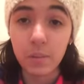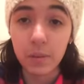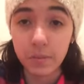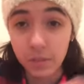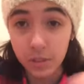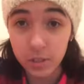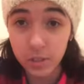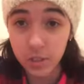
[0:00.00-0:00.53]
my
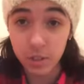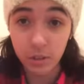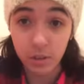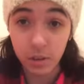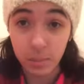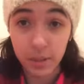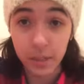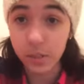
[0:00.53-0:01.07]
friend's
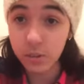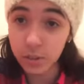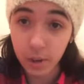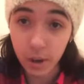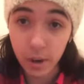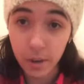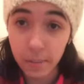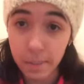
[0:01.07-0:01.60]
Instagram that you
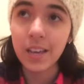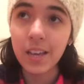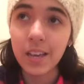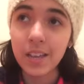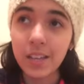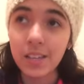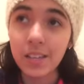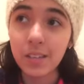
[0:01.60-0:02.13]
saw,
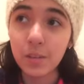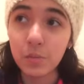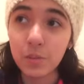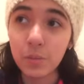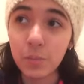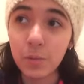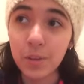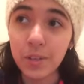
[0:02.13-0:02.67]
and it
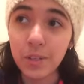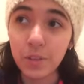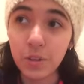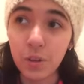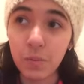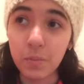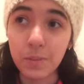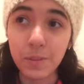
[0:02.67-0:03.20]
was pretty
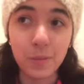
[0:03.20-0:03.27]
dope.